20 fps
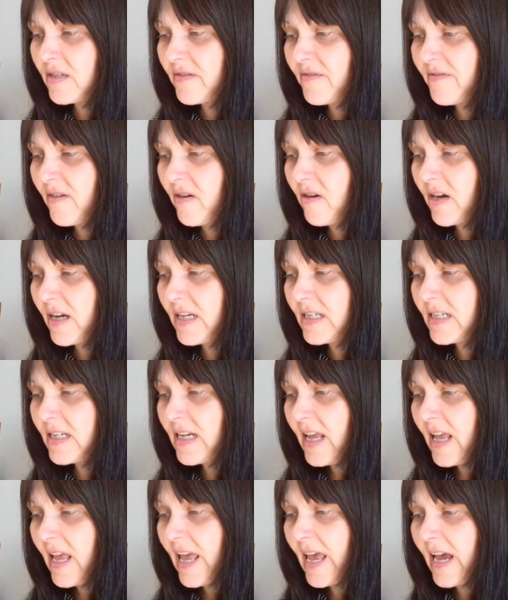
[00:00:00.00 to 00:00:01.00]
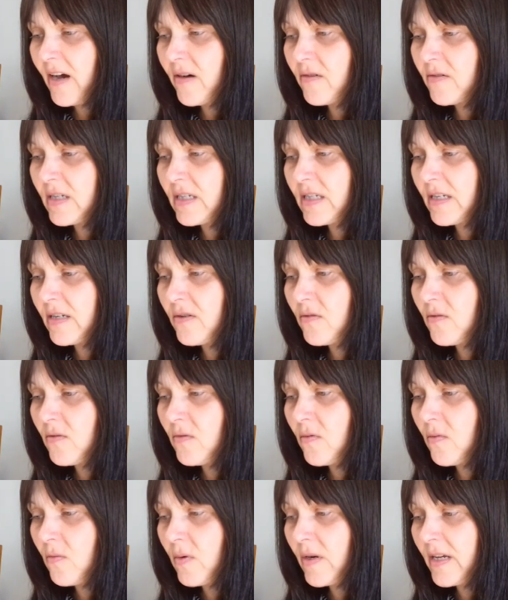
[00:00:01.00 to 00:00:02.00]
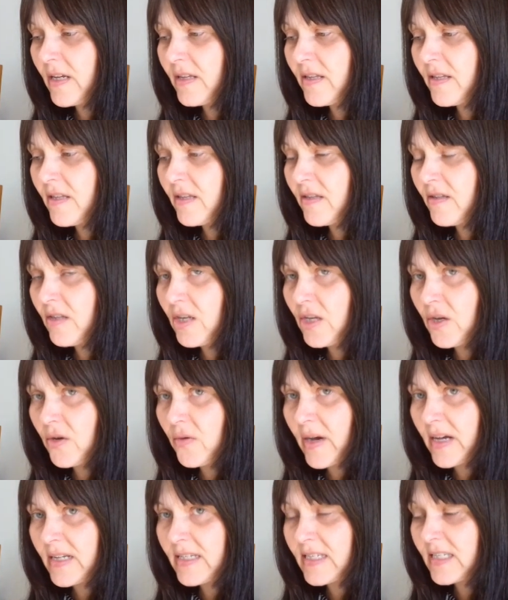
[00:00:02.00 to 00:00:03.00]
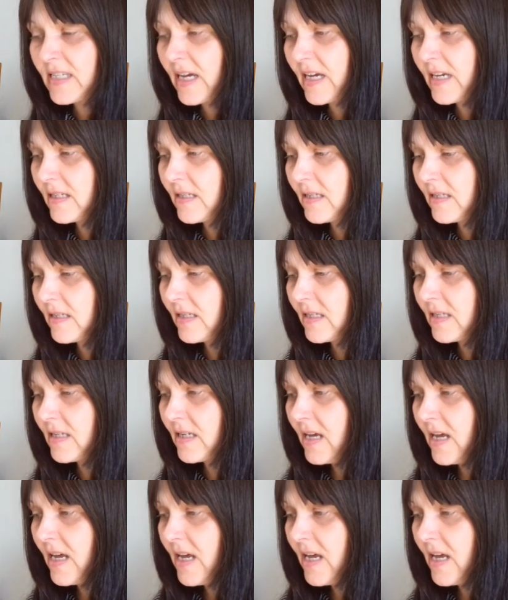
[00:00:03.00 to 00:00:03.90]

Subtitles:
to find how to deal with the US sales,